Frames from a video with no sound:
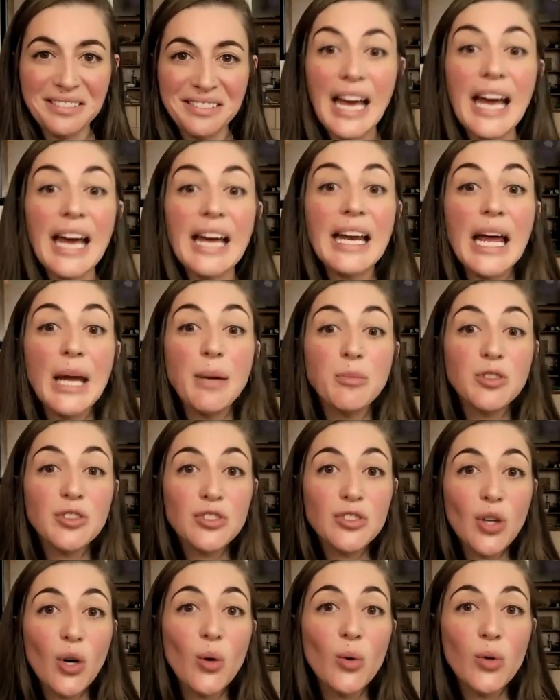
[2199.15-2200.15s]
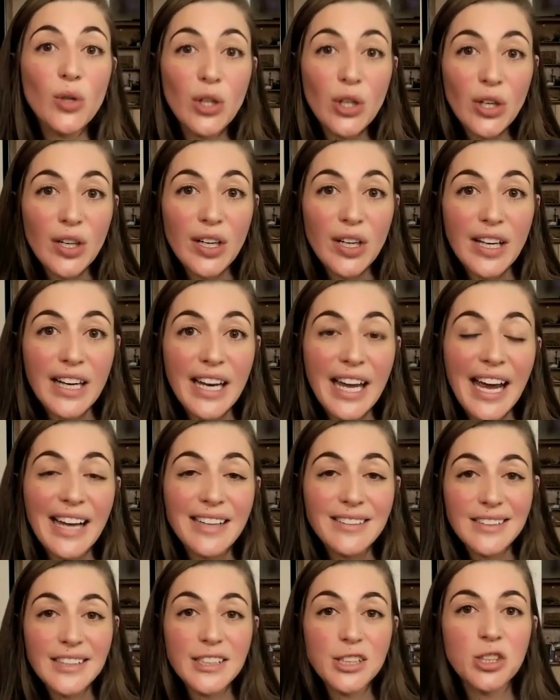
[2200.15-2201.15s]
And I'm so good at
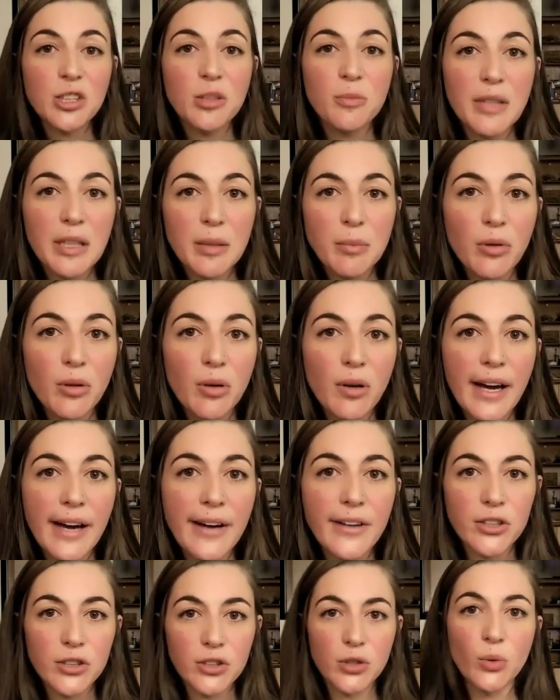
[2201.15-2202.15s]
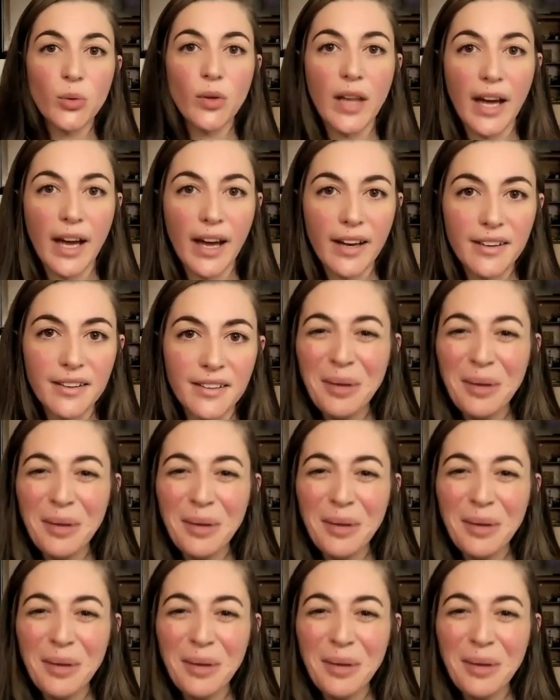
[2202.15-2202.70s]
teaching people how to do that